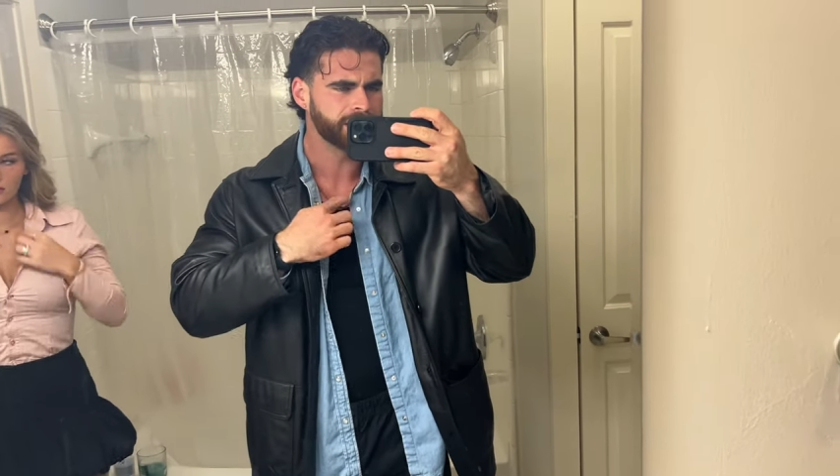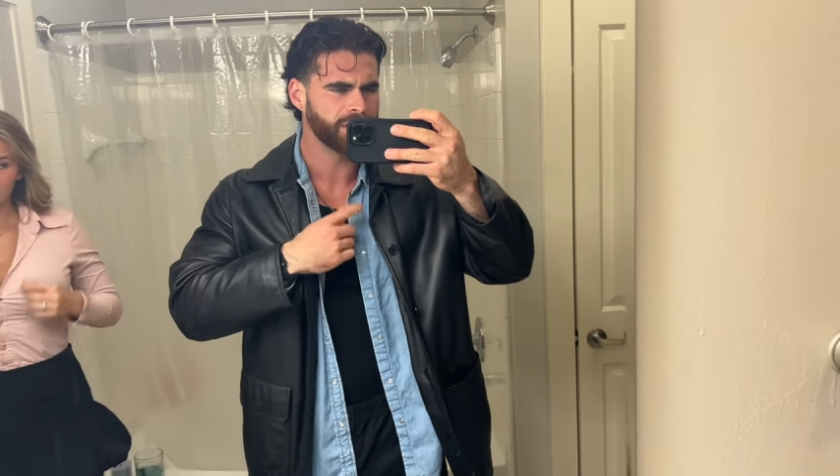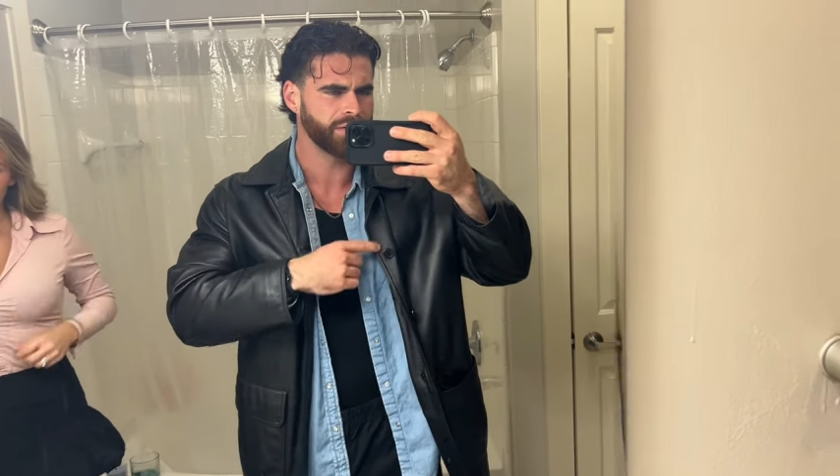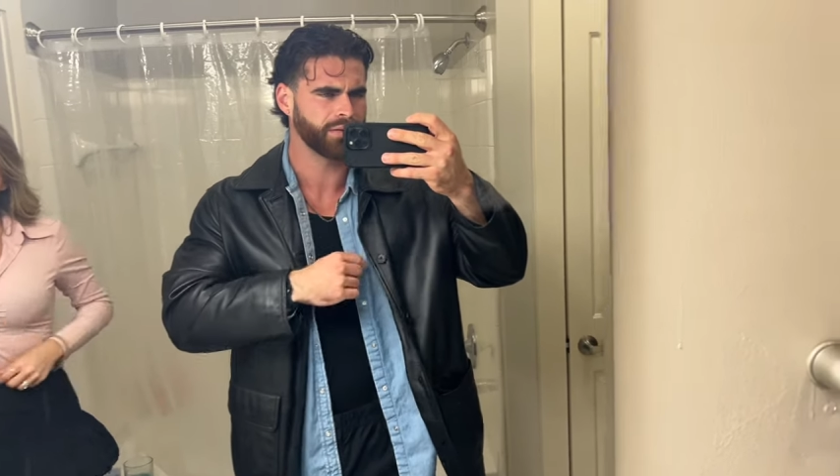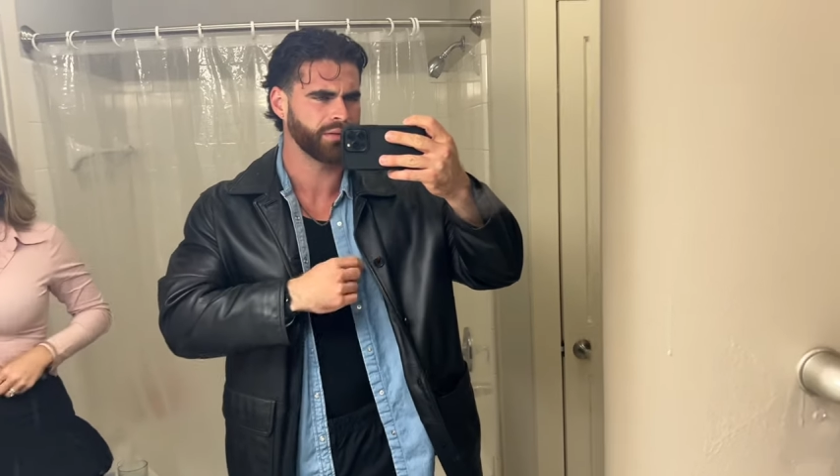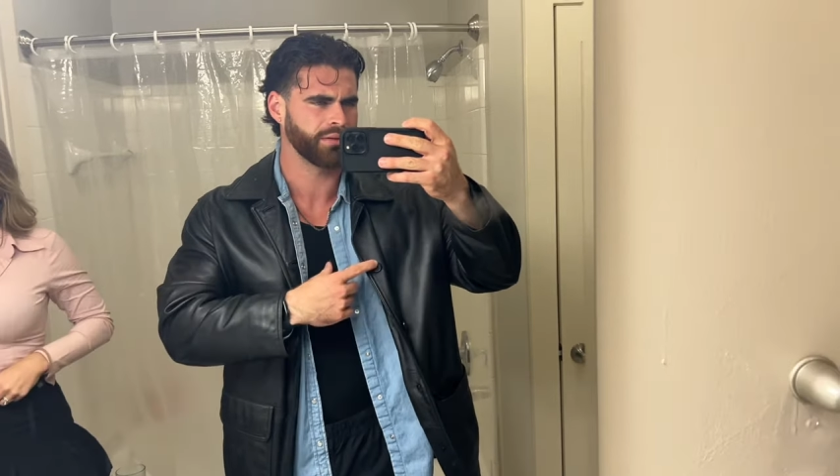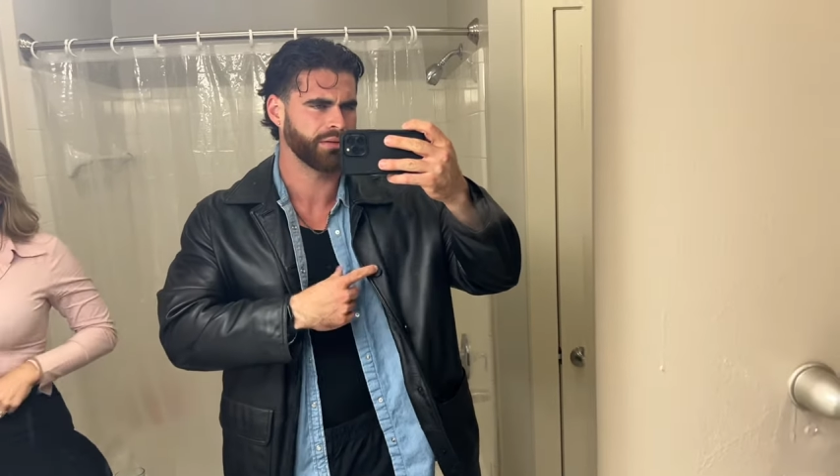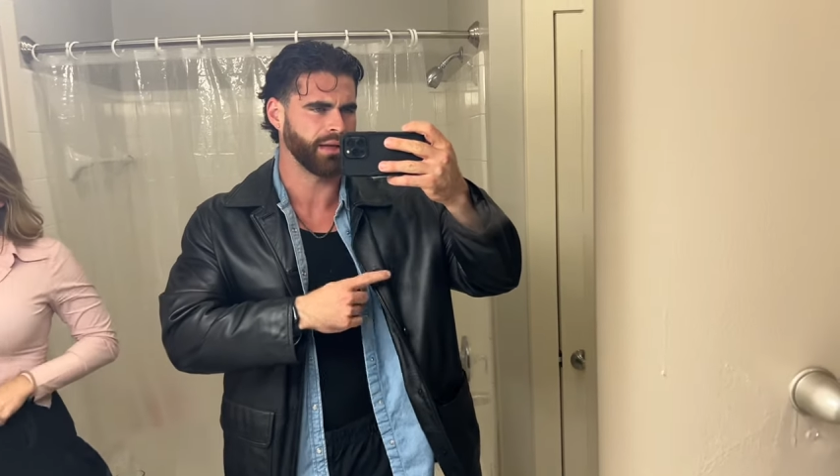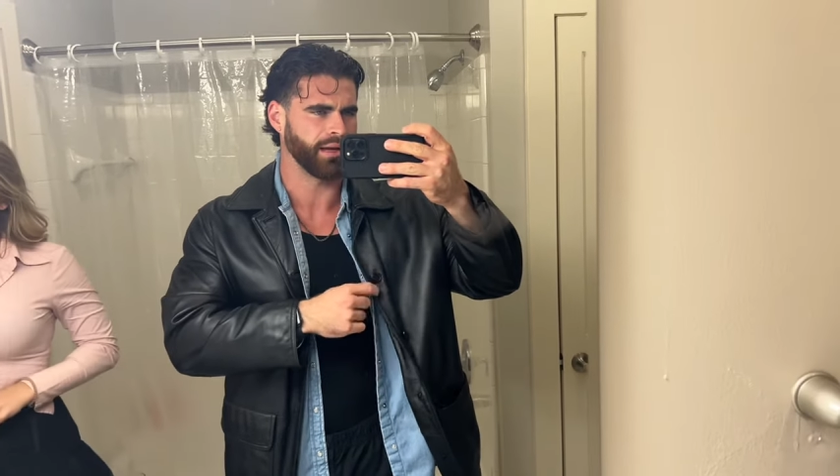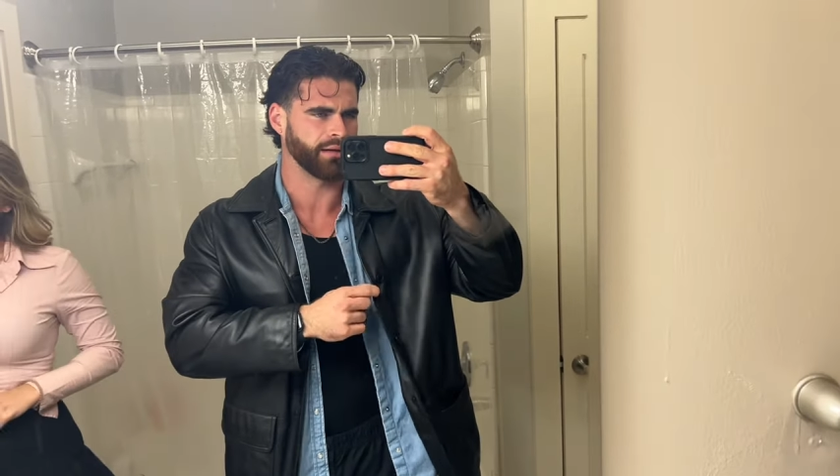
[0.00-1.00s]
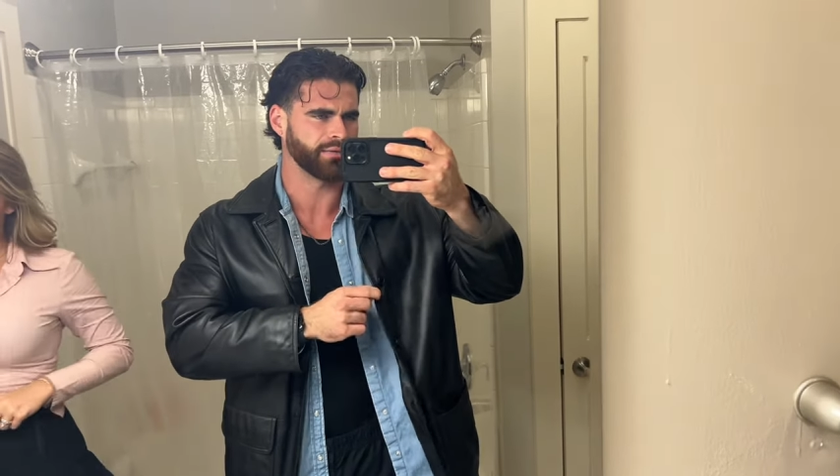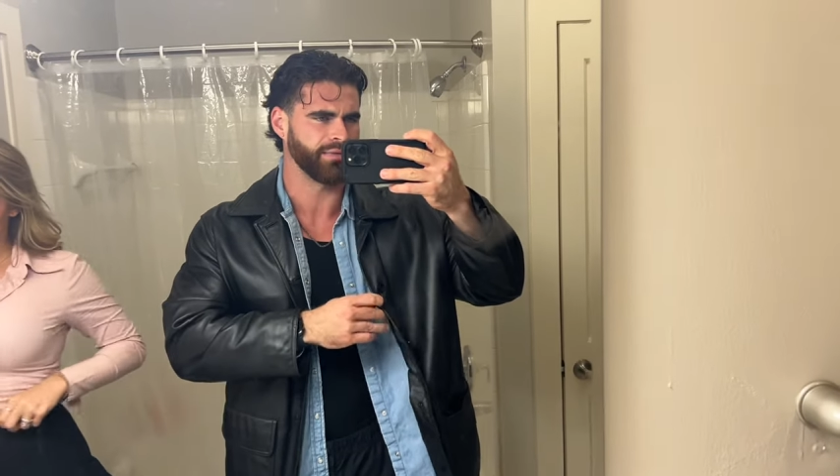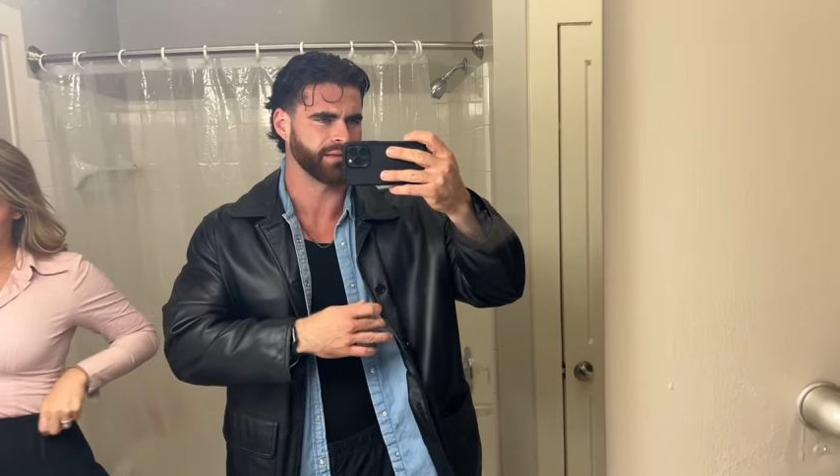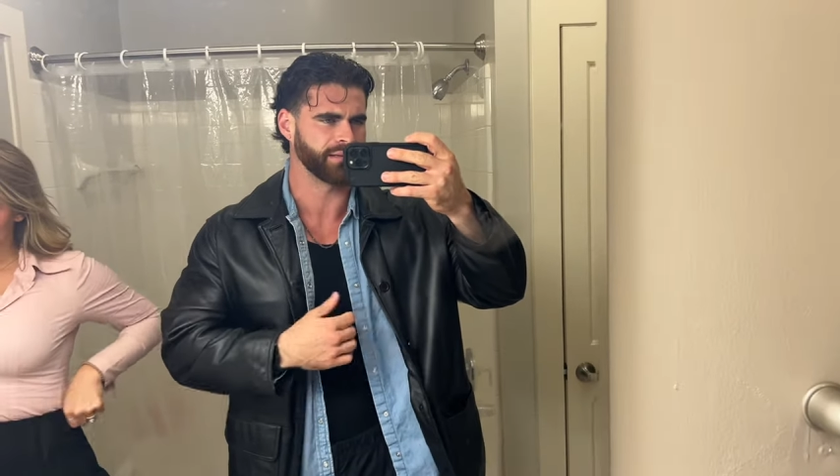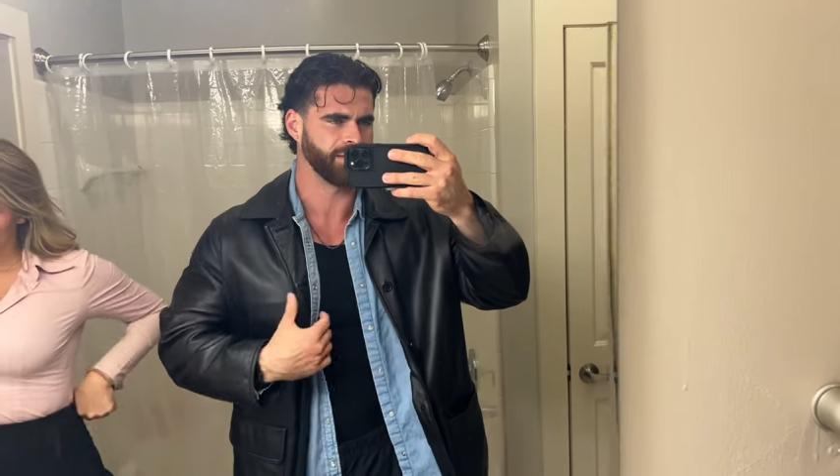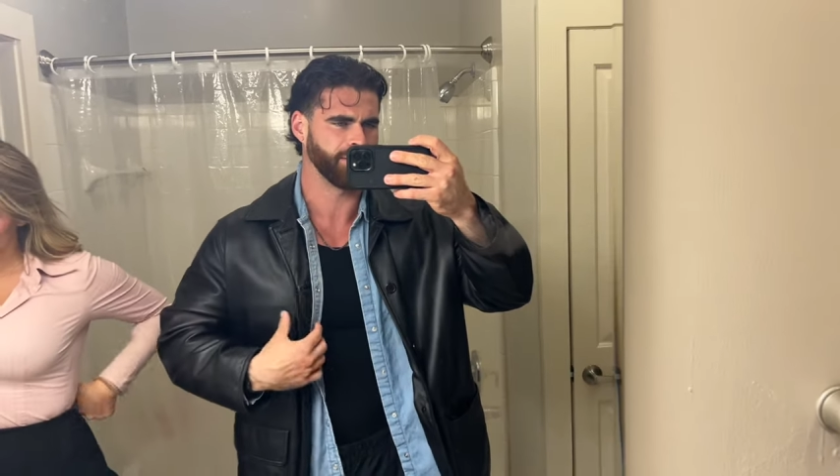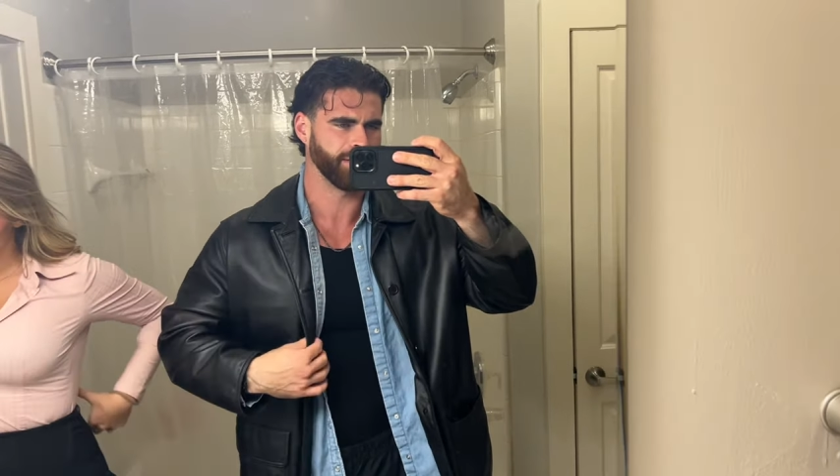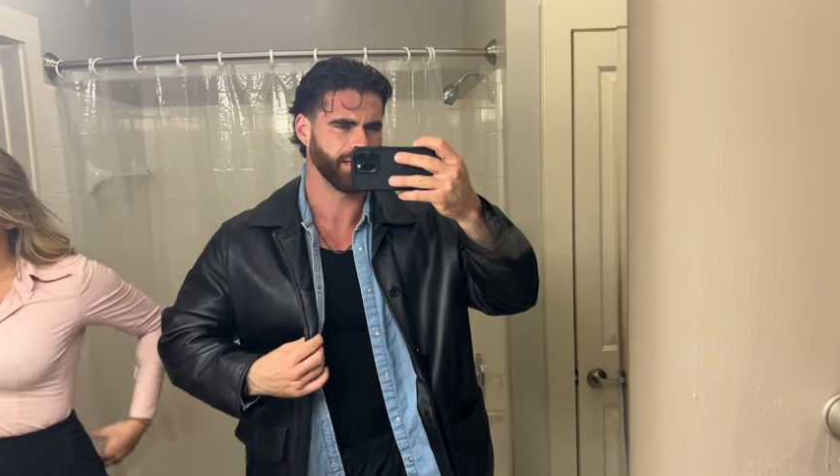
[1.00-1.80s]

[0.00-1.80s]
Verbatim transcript: on. The hair's fixed a little